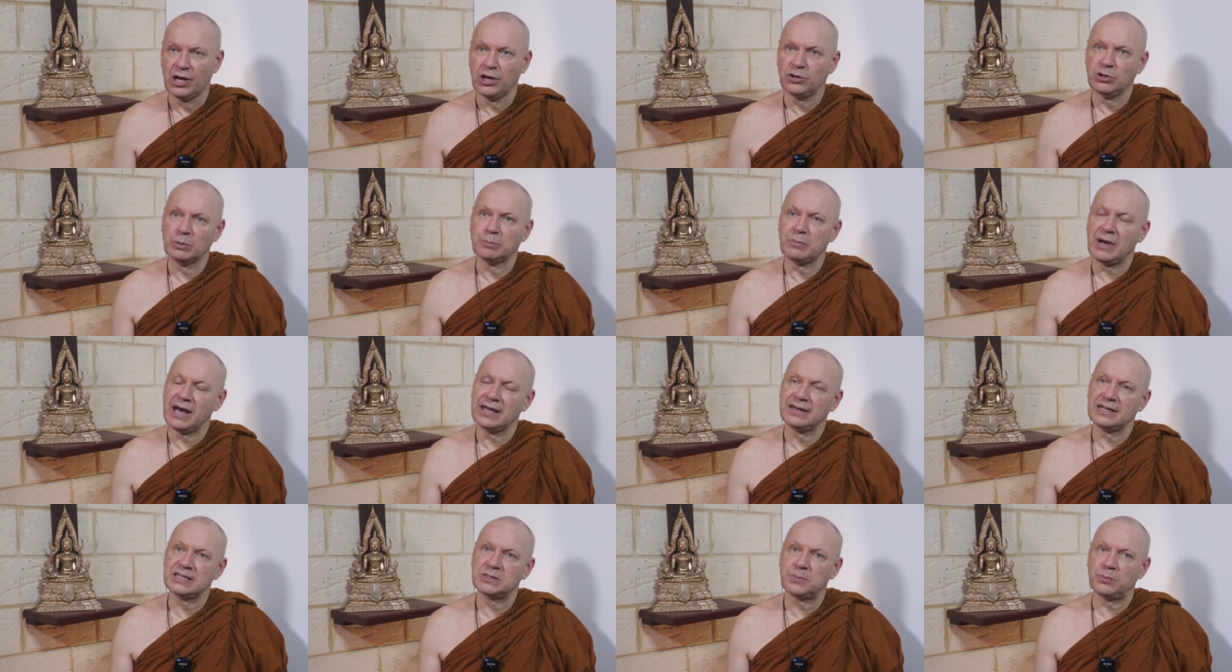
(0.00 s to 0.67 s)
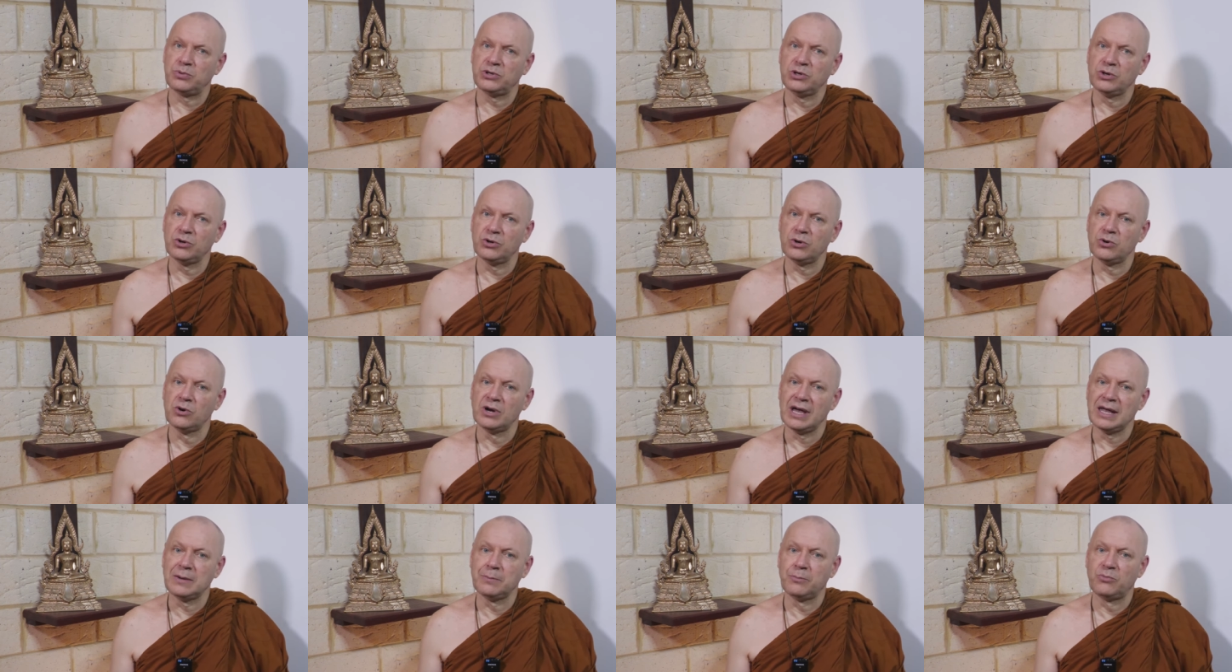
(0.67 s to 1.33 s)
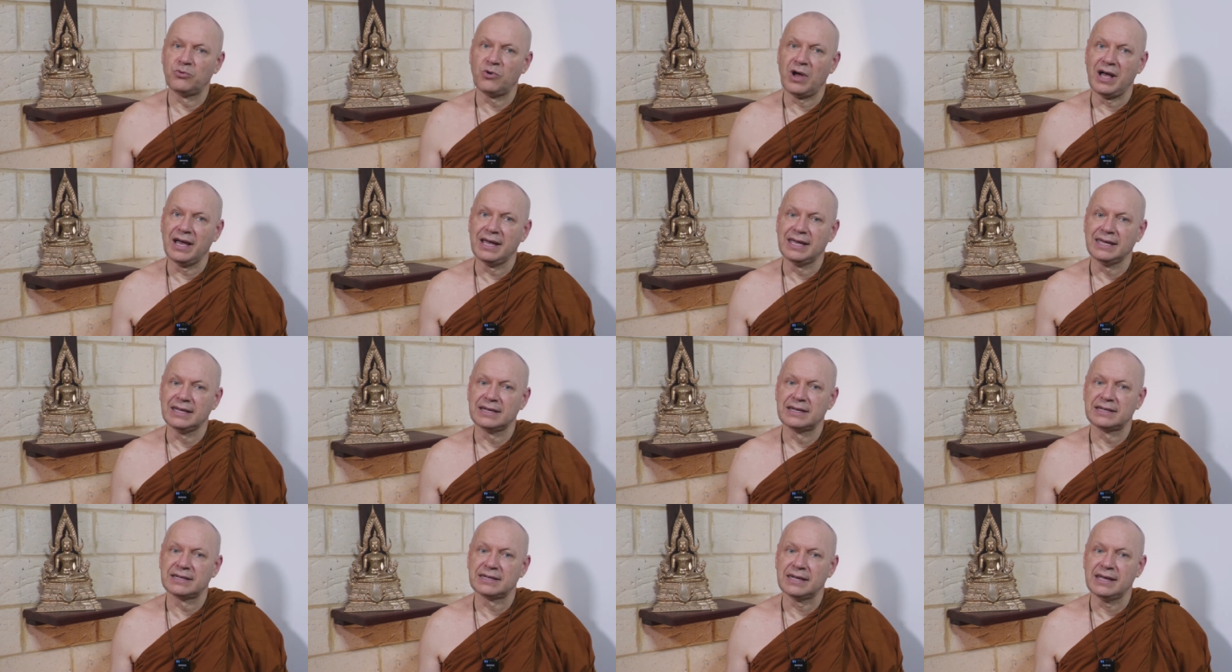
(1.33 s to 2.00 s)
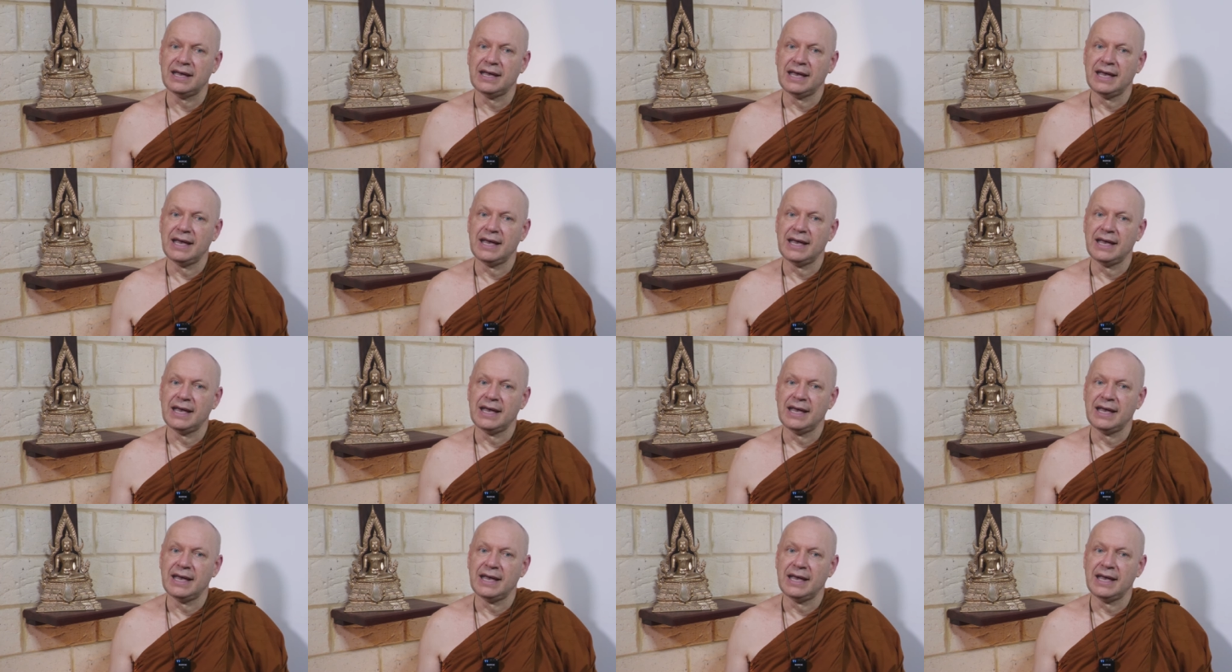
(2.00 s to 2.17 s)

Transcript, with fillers: Your mind is pure and bright